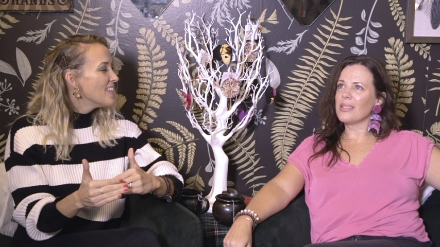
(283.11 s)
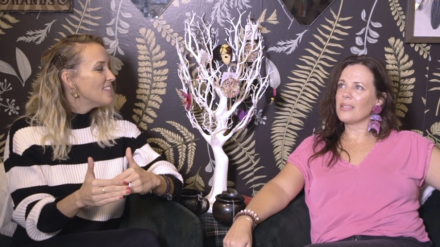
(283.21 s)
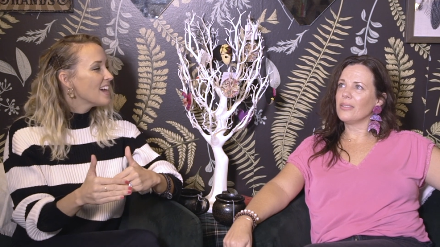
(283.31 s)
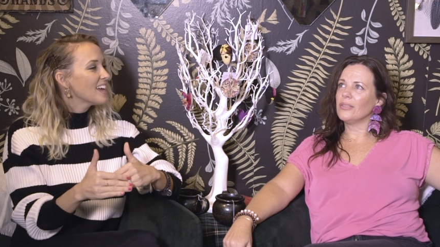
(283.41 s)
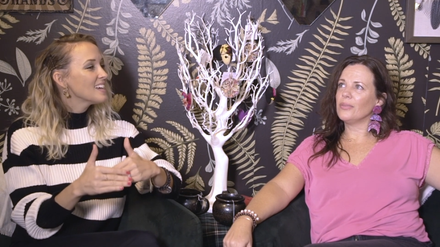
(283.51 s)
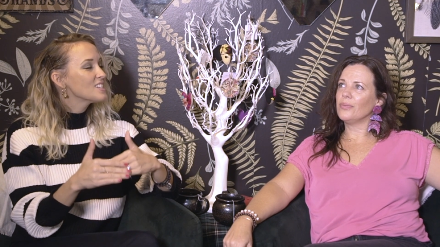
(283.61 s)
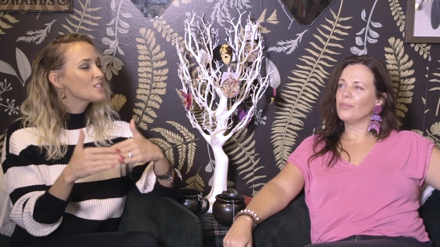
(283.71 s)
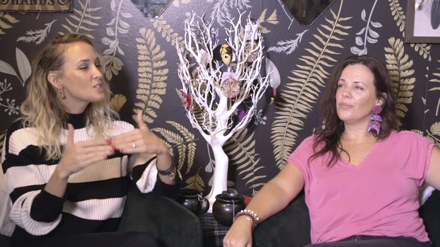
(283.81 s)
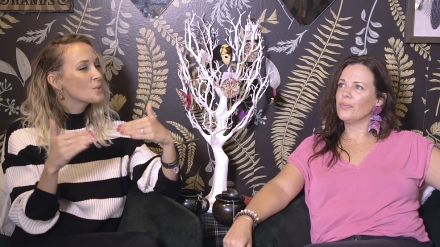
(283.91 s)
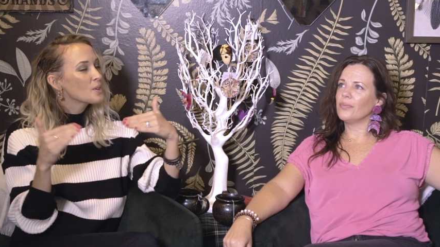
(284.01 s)
Speaker 1: That has
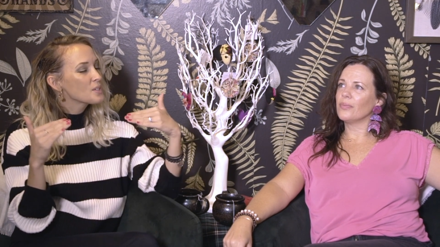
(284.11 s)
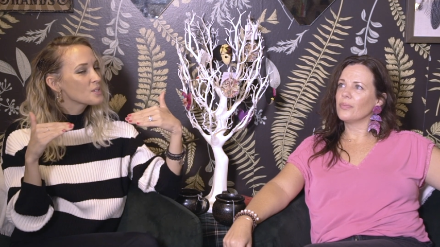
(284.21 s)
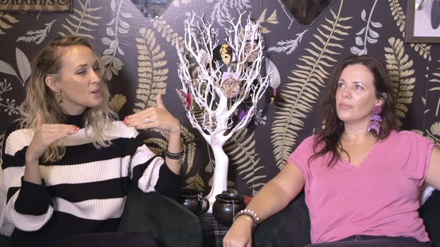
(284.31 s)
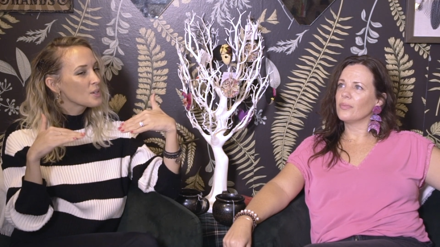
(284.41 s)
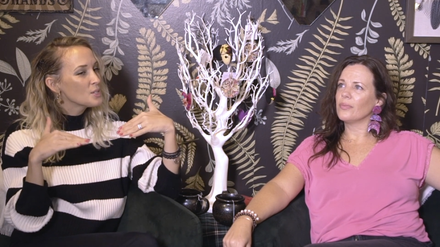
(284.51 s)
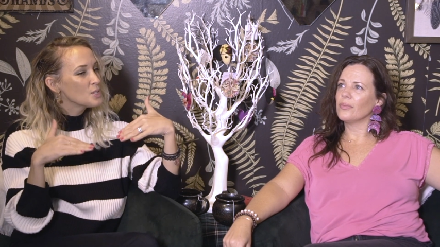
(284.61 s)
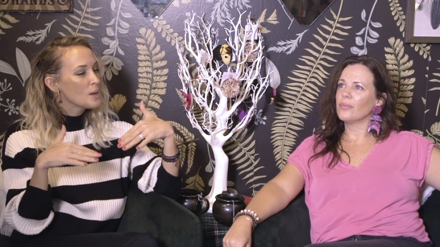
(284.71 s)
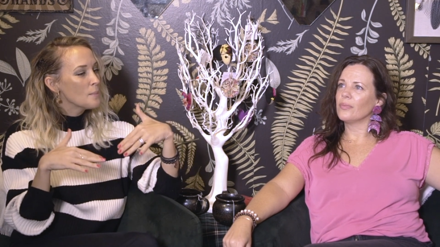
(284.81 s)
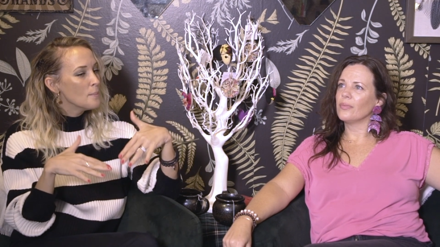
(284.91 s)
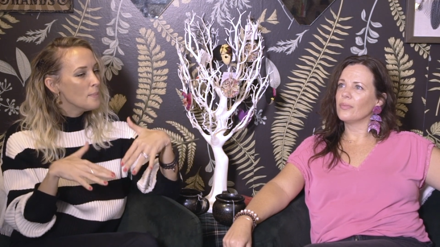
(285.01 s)
start, started to
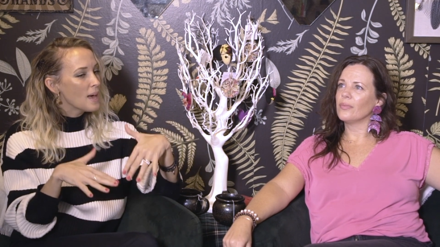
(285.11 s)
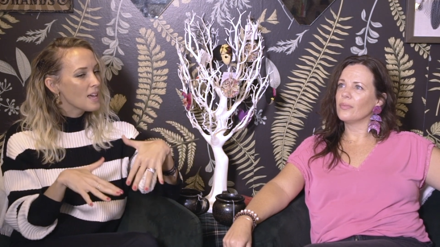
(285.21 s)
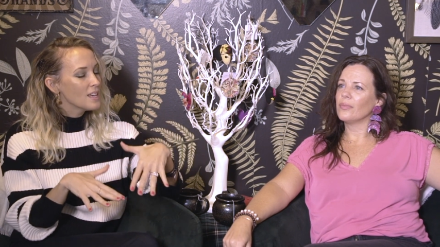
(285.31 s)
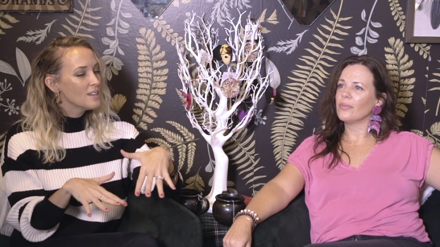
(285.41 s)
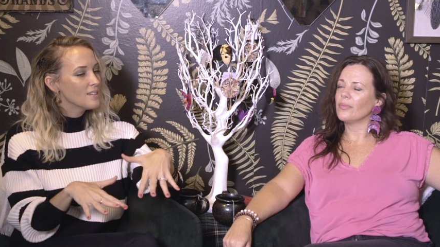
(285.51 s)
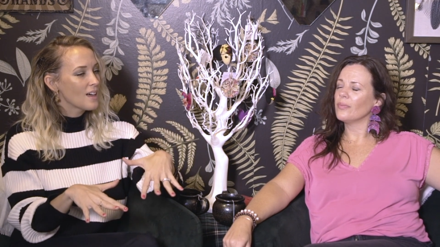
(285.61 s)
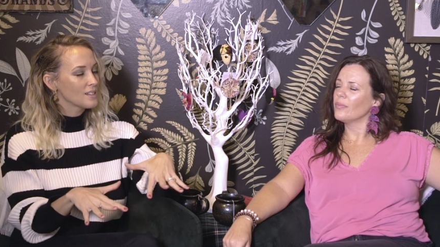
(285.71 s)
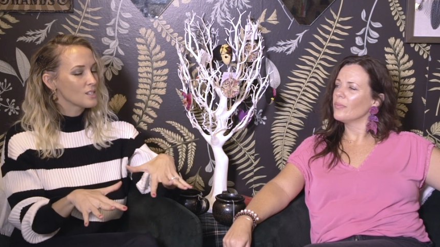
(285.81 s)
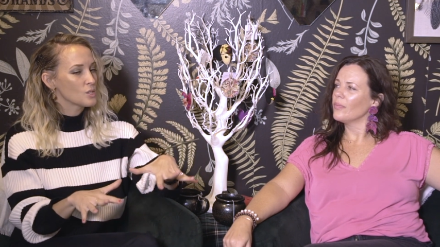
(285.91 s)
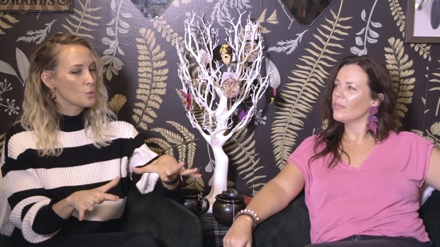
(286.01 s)
embed that
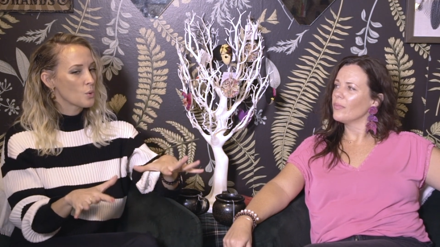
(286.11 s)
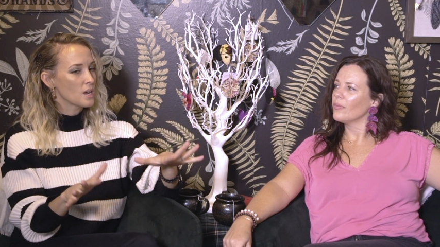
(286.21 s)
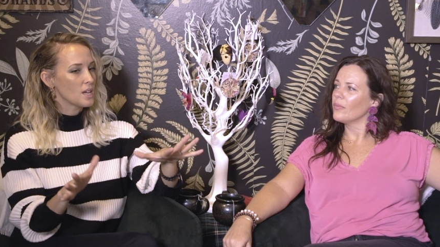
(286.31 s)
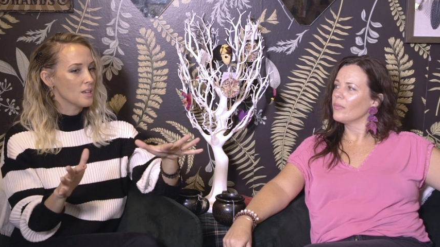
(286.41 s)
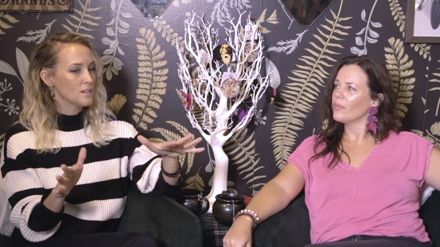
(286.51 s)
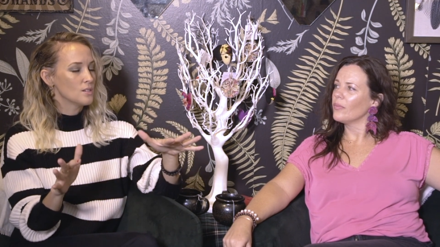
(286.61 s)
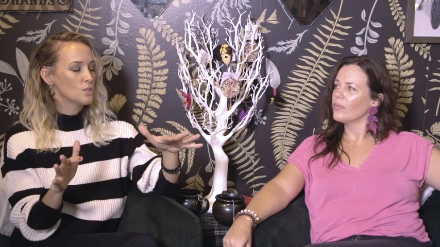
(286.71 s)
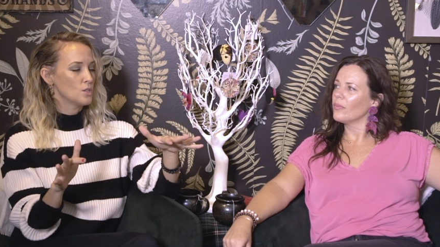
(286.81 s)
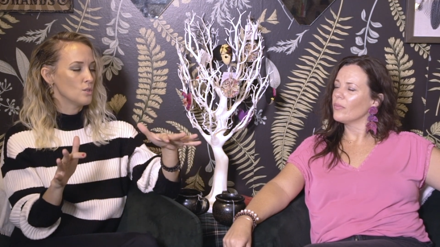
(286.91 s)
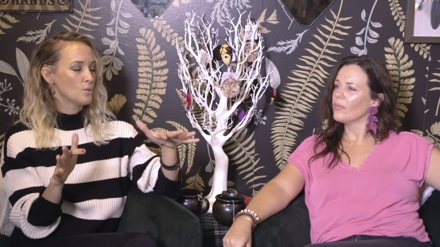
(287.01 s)
story
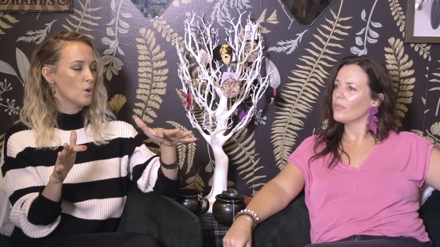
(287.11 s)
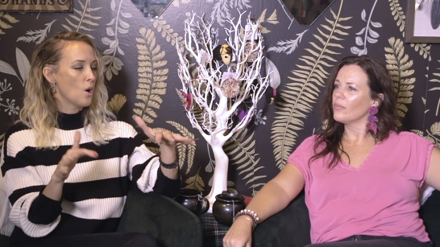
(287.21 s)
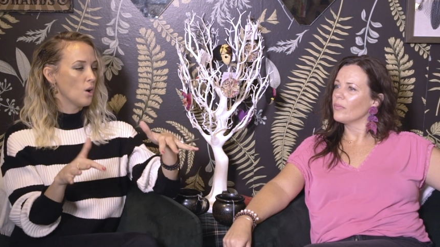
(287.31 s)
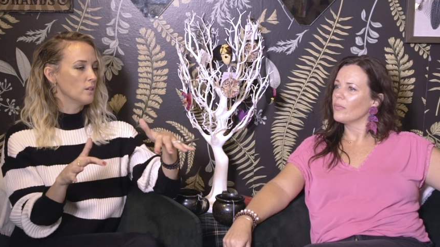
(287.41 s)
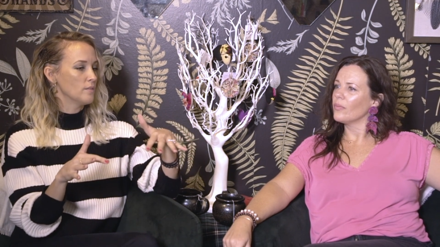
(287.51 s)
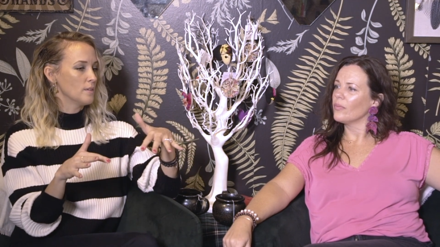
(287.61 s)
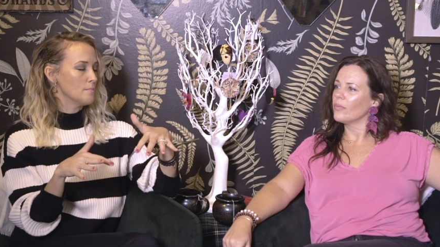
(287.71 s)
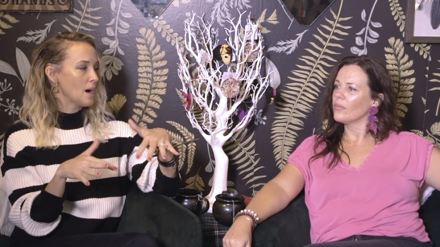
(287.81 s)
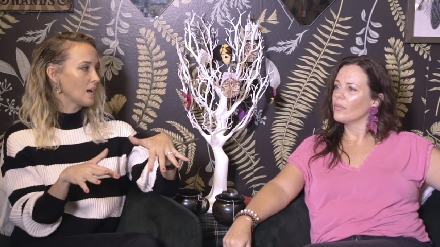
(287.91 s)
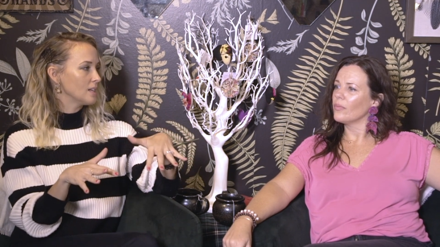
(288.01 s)
into all of the
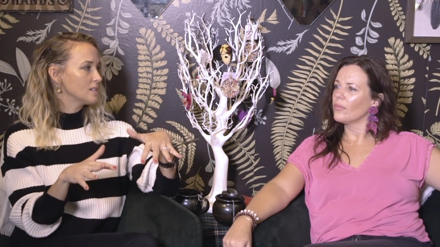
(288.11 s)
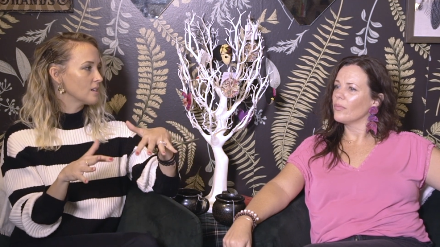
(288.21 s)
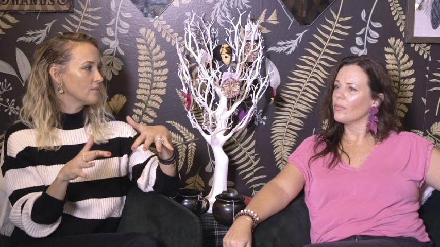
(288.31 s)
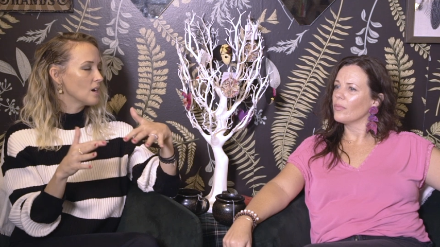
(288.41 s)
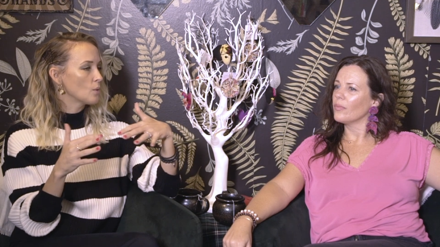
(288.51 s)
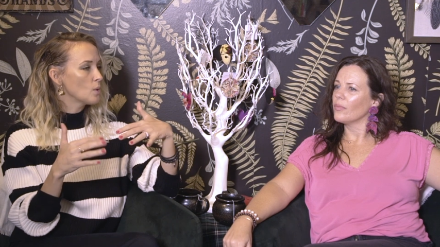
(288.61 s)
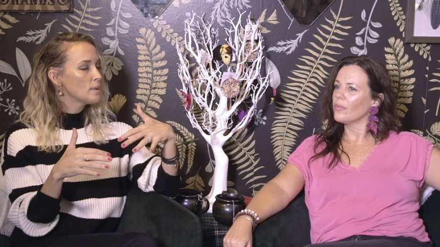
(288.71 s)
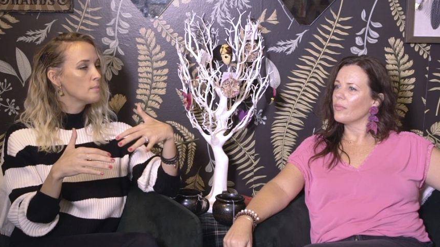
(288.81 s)
minds of young women,